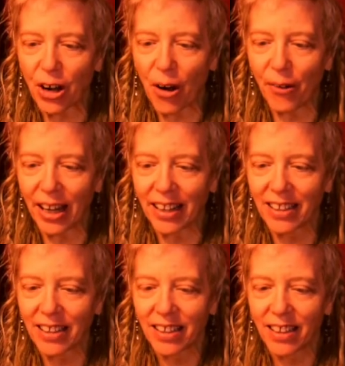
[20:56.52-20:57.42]
going
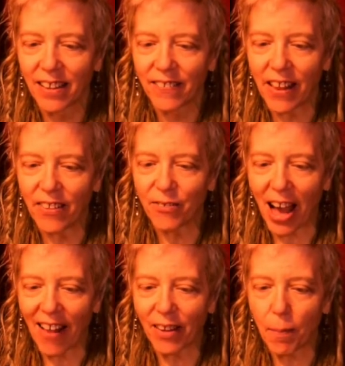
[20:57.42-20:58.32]
than the
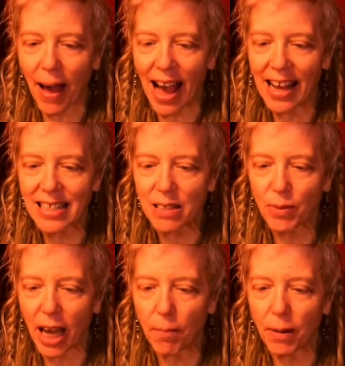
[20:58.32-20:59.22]
valley pass
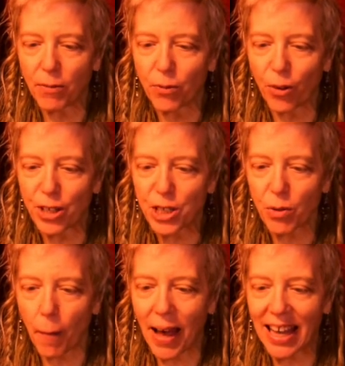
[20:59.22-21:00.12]
we had been forced
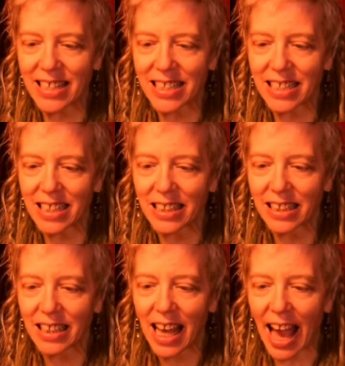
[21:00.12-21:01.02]
to abandon,
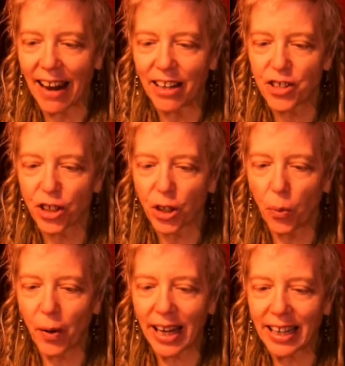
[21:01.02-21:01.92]
and it took a
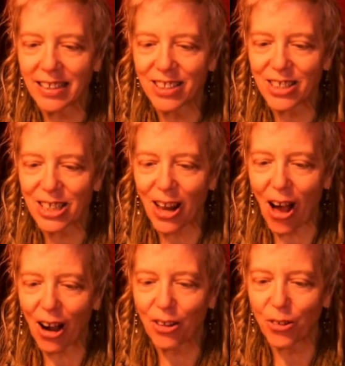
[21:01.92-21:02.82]
week to
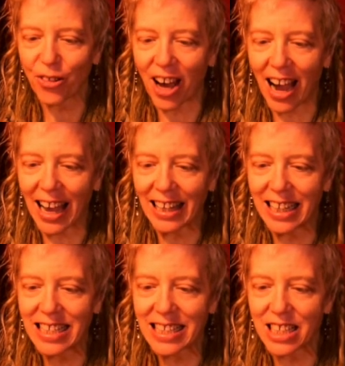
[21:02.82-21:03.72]
slog through the
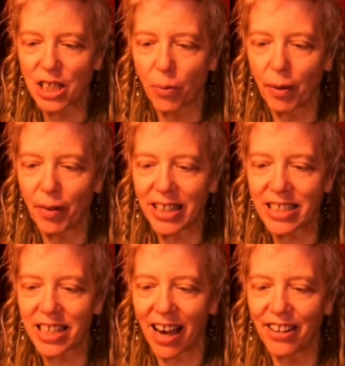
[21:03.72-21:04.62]
highlands until we
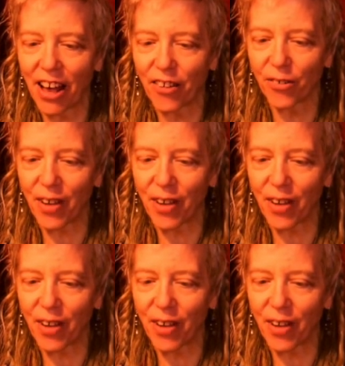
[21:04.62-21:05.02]
reached another